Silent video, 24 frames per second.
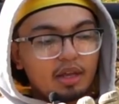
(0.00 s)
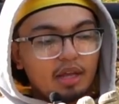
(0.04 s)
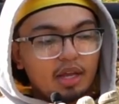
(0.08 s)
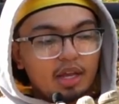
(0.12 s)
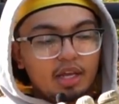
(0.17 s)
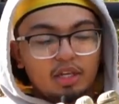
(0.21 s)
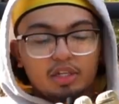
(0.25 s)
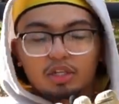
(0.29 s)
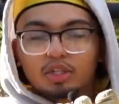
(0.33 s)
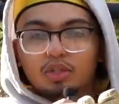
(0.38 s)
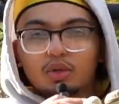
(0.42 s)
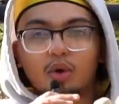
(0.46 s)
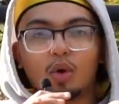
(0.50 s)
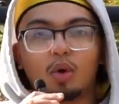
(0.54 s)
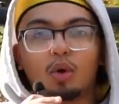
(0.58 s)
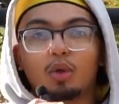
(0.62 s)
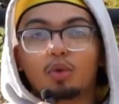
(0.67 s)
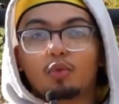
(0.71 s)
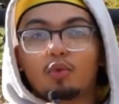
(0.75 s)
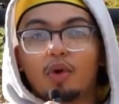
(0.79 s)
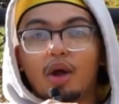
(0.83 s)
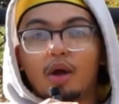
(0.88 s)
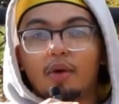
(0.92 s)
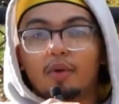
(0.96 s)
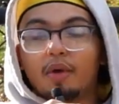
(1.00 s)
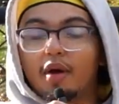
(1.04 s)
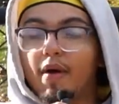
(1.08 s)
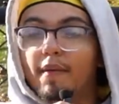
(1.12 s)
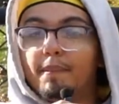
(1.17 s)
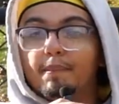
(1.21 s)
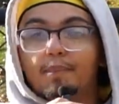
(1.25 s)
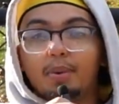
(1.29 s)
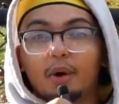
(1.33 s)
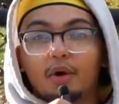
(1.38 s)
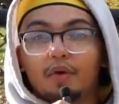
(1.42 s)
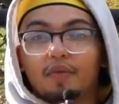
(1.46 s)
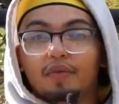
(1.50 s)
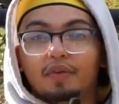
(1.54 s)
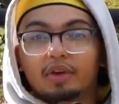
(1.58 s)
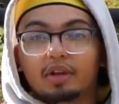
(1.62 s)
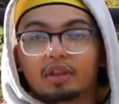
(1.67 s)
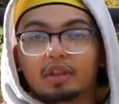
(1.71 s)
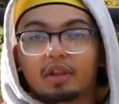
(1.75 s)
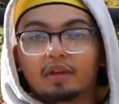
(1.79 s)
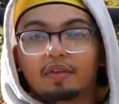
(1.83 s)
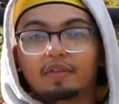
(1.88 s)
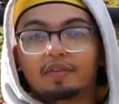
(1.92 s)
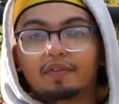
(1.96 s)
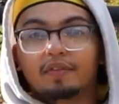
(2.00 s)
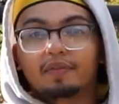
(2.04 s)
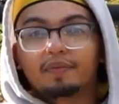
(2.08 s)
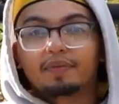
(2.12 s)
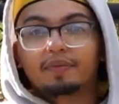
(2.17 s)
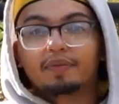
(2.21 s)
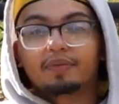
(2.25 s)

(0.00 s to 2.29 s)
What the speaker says: It's just all around a perfect glove.